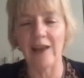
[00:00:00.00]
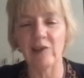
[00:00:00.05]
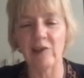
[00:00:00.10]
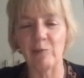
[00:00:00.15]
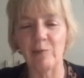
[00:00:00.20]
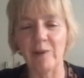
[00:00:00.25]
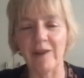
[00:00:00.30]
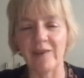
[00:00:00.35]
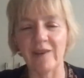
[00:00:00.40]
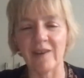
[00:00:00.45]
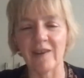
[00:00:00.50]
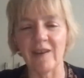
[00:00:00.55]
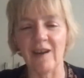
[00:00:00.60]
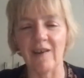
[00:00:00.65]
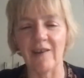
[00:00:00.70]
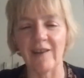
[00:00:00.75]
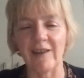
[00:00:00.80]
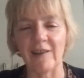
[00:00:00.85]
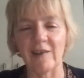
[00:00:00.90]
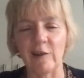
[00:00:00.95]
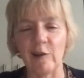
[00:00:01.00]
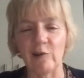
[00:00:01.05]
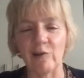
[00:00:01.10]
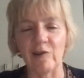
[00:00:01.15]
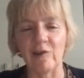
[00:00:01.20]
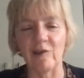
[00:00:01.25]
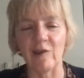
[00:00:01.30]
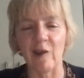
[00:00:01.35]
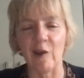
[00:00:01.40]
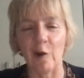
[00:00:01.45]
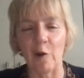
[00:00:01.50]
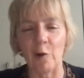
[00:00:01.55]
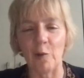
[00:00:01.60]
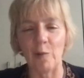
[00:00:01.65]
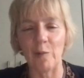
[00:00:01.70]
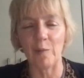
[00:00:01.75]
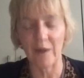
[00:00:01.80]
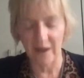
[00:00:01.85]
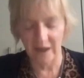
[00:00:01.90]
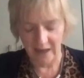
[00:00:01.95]
had to bring the targets closer to
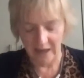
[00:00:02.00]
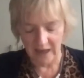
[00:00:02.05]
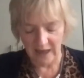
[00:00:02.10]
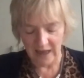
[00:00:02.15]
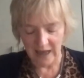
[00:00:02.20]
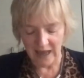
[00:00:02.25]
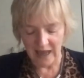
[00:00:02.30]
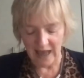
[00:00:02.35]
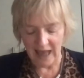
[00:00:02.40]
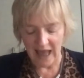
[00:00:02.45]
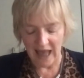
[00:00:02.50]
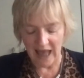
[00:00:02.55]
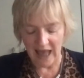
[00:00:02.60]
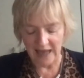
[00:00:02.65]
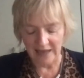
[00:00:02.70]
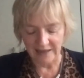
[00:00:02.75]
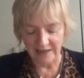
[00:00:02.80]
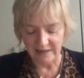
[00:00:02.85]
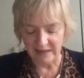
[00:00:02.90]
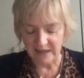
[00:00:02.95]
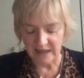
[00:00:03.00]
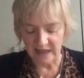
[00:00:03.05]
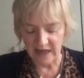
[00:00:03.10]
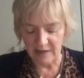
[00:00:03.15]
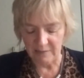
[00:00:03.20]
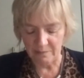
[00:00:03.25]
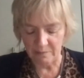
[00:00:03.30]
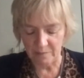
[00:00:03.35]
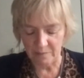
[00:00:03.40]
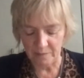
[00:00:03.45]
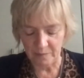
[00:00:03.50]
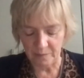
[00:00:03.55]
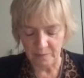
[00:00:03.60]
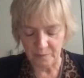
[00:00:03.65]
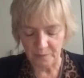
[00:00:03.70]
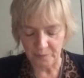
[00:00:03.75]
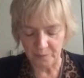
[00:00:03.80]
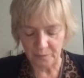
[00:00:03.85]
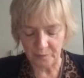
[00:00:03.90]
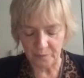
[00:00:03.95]
home. And
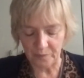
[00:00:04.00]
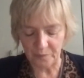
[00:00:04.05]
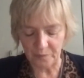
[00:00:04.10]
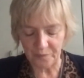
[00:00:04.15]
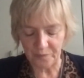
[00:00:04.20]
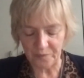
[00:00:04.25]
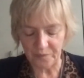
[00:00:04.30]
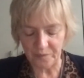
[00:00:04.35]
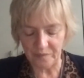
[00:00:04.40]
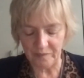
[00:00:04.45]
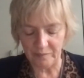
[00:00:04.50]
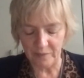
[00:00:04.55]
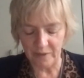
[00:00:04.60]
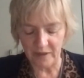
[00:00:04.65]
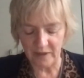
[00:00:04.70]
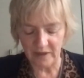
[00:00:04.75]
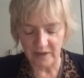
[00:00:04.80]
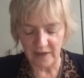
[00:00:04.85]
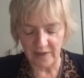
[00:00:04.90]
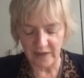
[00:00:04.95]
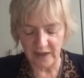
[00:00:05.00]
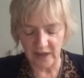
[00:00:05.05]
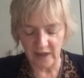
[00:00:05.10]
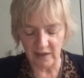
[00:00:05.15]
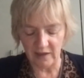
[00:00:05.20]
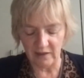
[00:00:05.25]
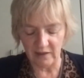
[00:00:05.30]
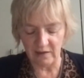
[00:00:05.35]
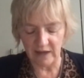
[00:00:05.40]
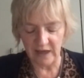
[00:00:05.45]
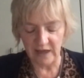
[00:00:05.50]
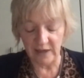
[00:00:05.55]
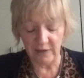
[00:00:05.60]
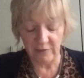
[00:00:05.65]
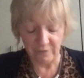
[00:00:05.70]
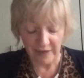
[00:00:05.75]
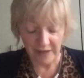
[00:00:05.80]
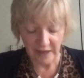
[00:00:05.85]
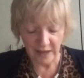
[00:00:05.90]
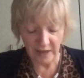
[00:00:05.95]
um, but I think in
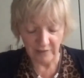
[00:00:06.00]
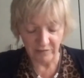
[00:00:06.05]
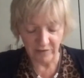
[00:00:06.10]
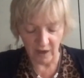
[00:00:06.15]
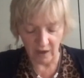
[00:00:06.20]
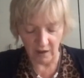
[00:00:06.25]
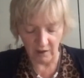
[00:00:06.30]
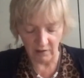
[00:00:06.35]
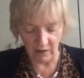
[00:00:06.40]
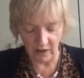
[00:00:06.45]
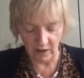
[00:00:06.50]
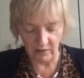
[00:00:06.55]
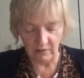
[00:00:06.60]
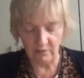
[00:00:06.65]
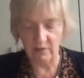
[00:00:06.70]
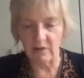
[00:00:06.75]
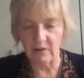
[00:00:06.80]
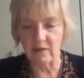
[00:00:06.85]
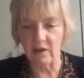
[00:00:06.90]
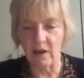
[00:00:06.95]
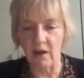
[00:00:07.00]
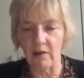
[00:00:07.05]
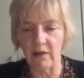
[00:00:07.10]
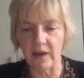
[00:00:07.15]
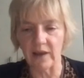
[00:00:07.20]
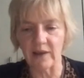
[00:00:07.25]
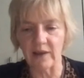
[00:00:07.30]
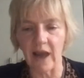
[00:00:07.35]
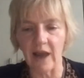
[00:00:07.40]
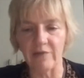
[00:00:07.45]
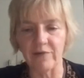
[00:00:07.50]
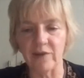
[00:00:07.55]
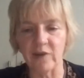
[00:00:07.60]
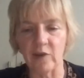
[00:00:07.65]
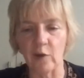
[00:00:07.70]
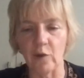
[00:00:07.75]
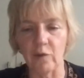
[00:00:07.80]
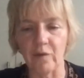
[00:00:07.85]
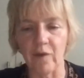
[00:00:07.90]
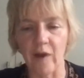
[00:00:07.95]
defense of targets, the targets have
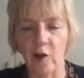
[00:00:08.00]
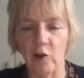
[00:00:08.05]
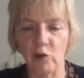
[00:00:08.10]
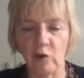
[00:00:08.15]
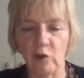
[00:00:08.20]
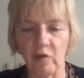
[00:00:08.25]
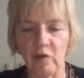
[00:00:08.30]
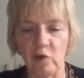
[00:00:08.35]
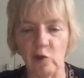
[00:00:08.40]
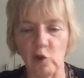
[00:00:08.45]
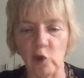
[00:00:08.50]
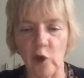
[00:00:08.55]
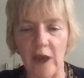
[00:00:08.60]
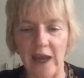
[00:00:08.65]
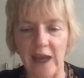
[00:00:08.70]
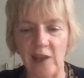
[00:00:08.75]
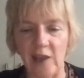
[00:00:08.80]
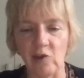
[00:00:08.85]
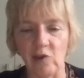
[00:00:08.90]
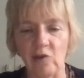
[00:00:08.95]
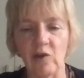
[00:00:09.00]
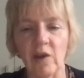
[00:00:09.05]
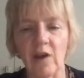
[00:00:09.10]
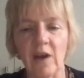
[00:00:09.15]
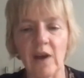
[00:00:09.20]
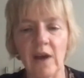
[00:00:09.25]
so far driven change.